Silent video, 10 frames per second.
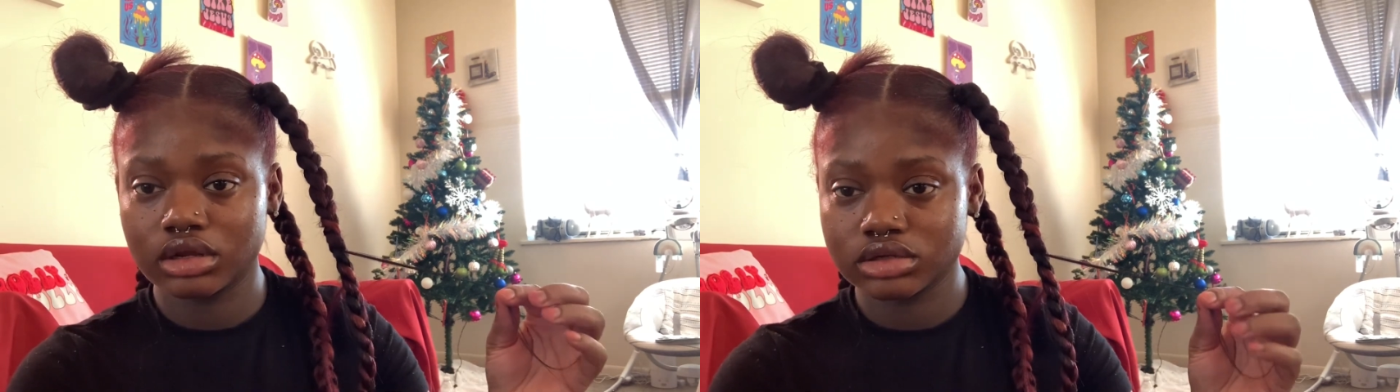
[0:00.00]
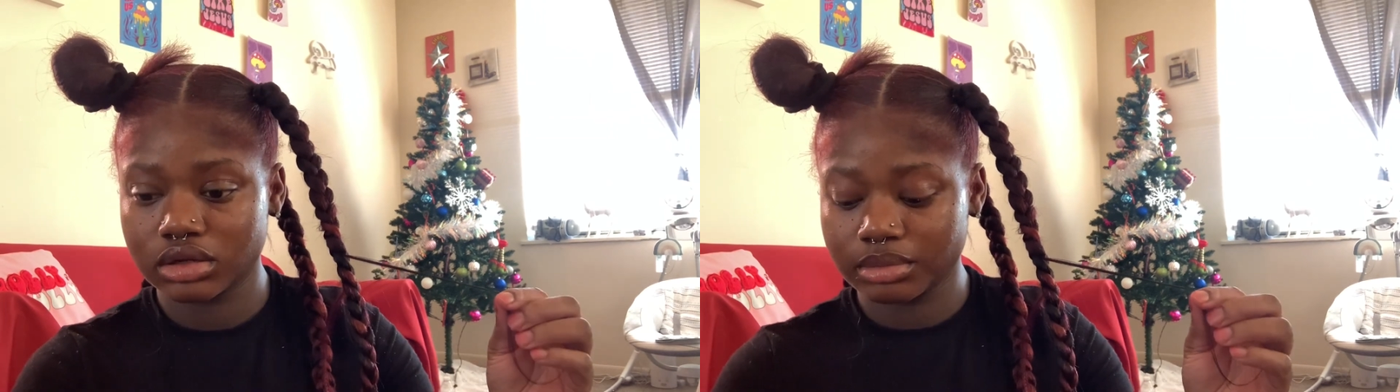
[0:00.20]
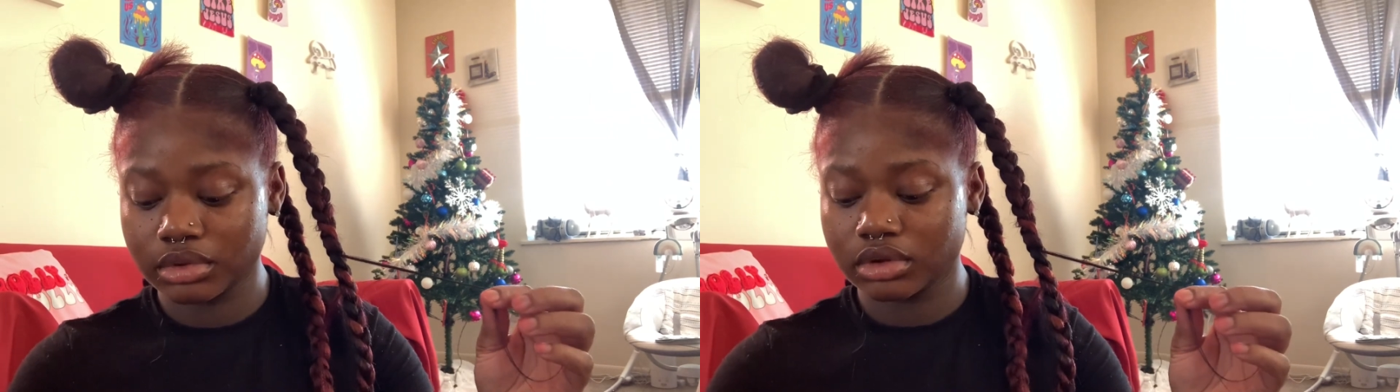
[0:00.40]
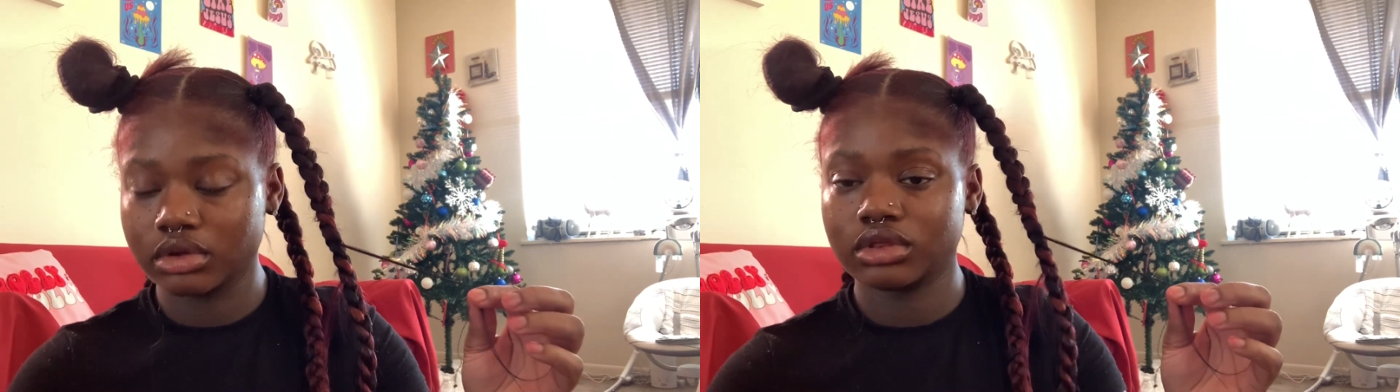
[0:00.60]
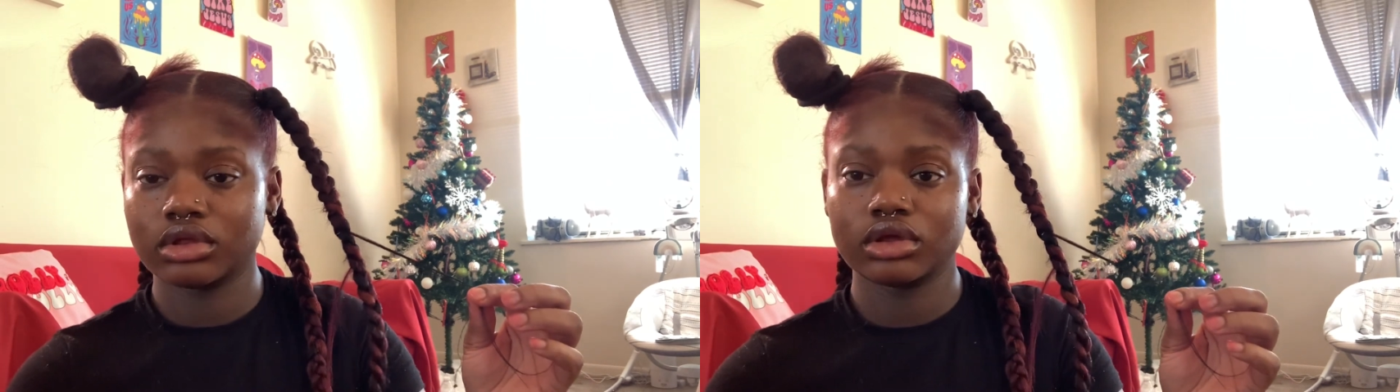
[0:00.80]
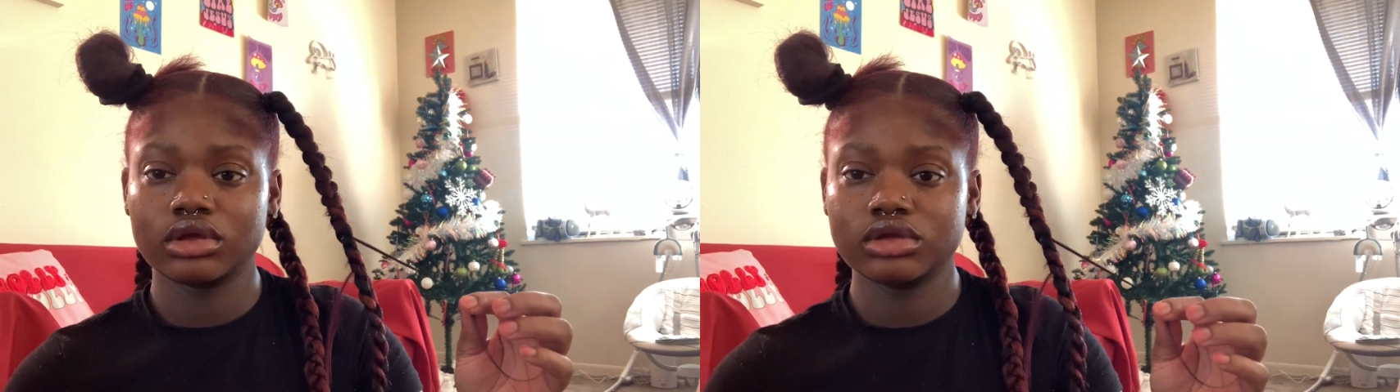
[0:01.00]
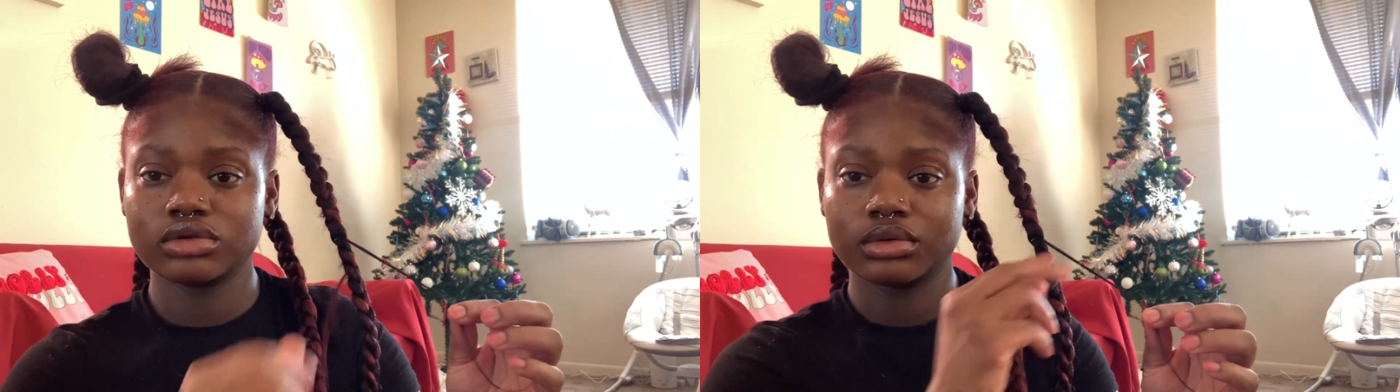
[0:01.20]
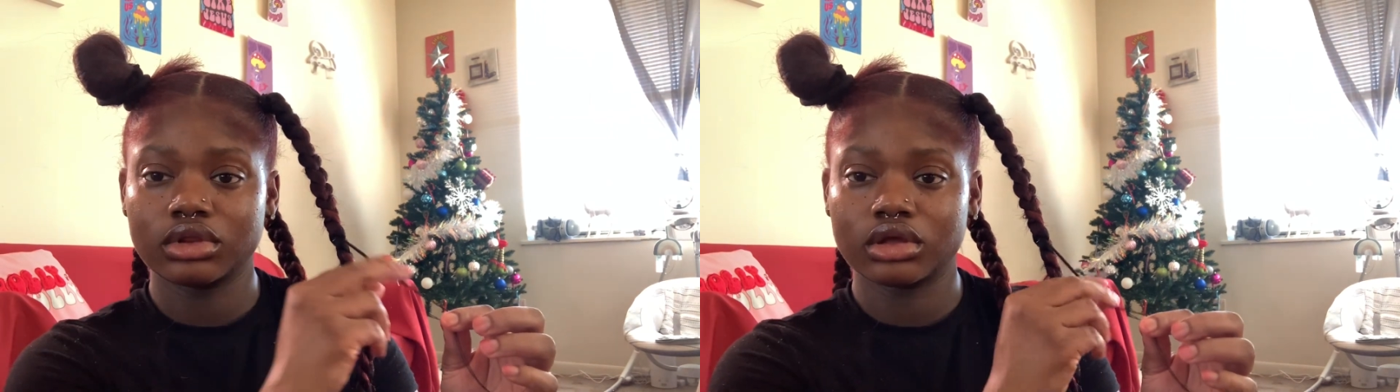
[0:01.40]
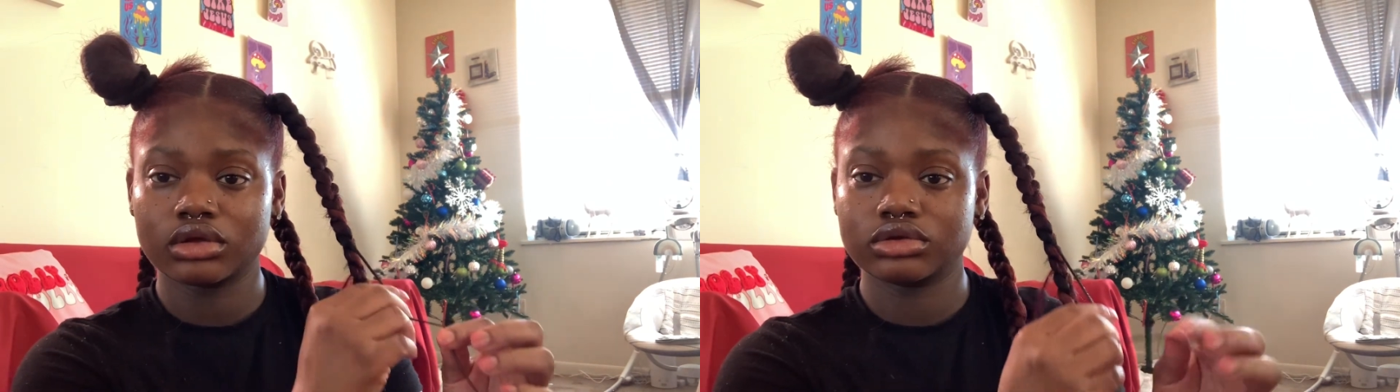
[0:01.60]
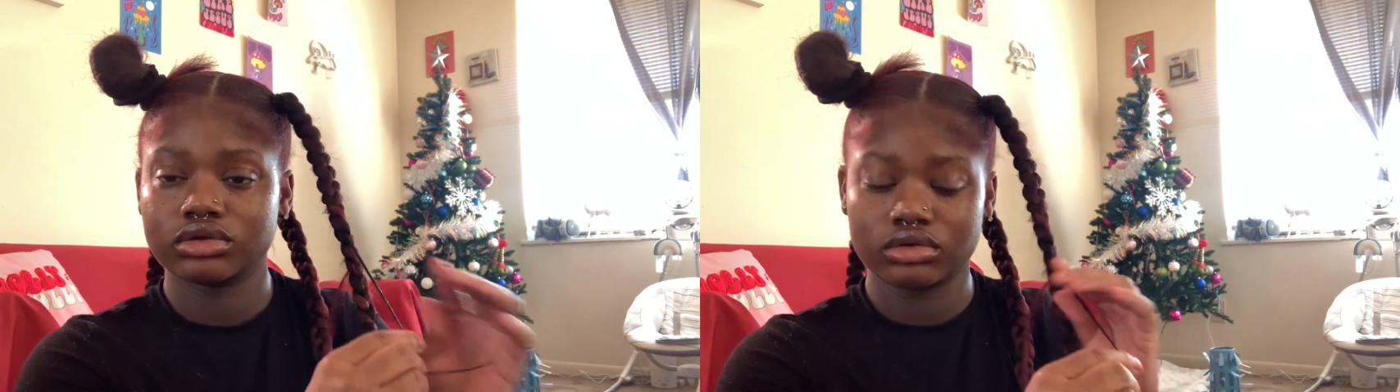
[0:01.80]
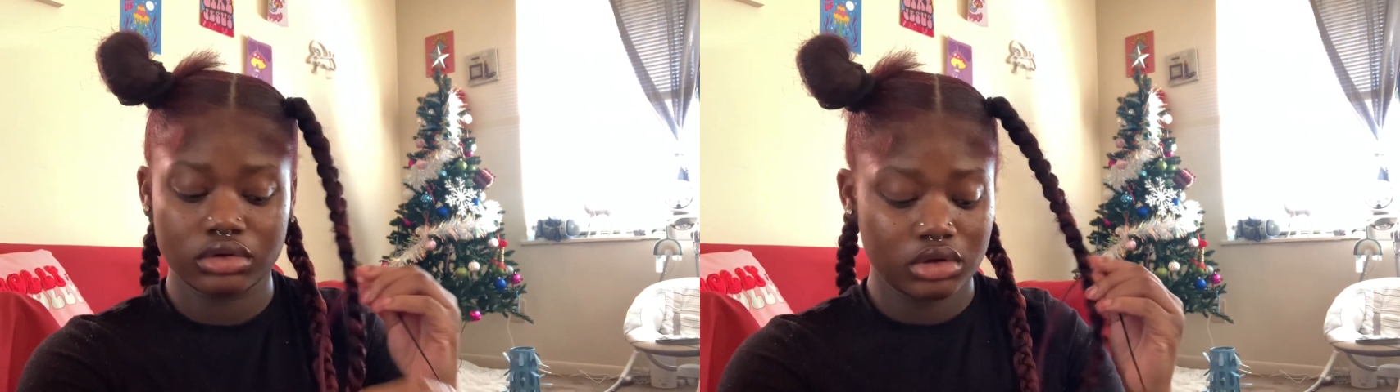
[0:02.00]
And here's how I apply the roller on there.